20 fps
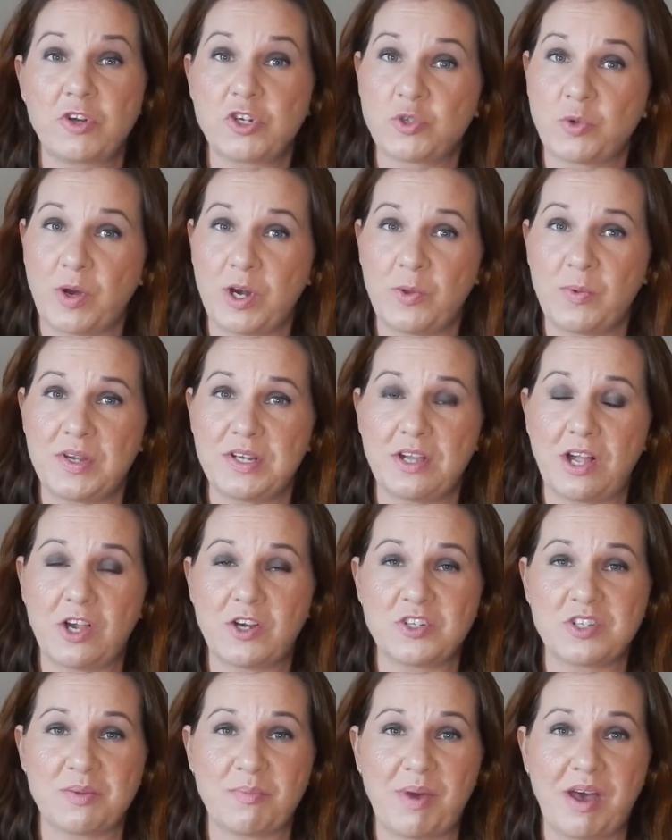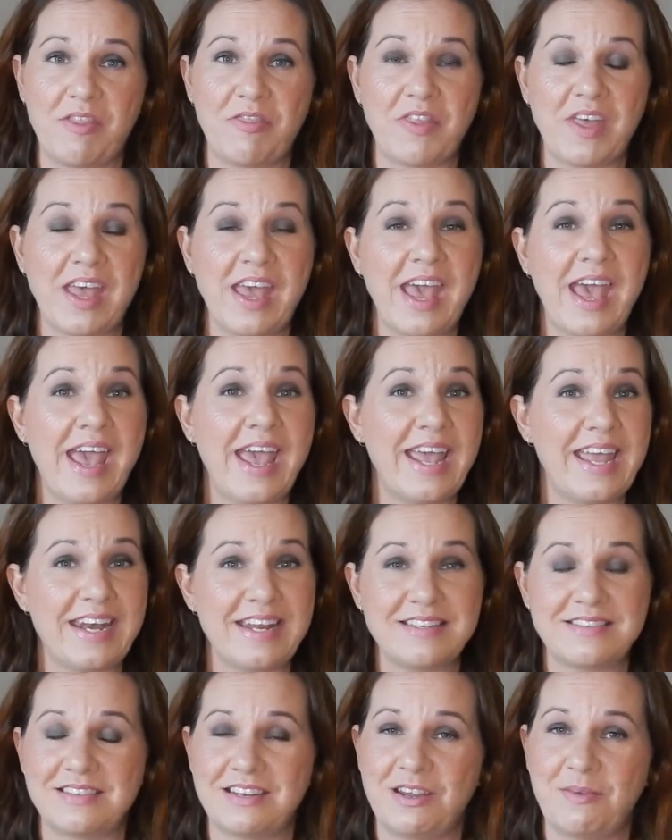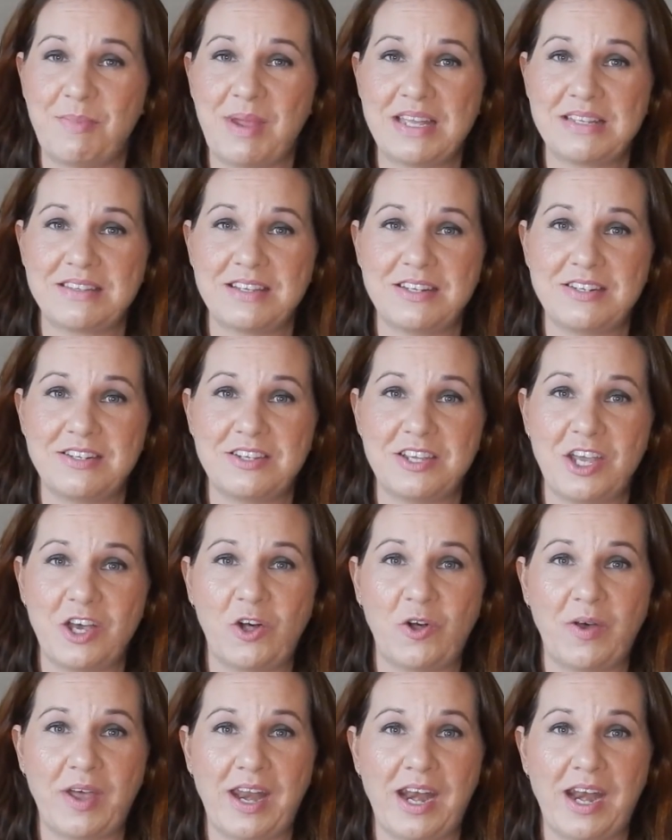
For twenty-one dollars a month, it is an amazing deal,